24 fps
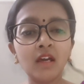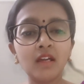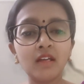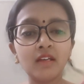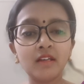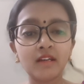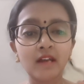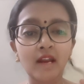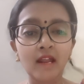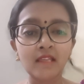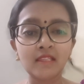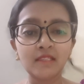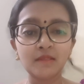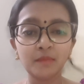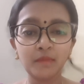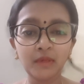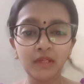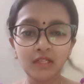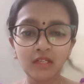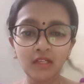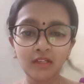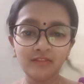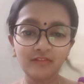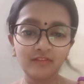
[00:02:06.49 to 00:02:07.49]

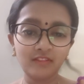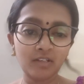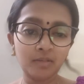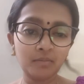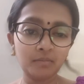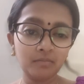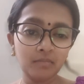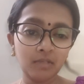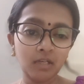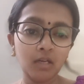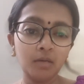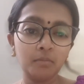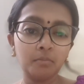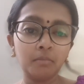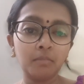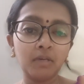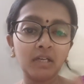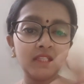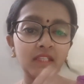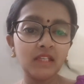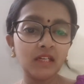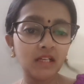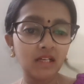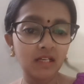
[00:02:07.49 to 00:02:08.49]
transmitted from mother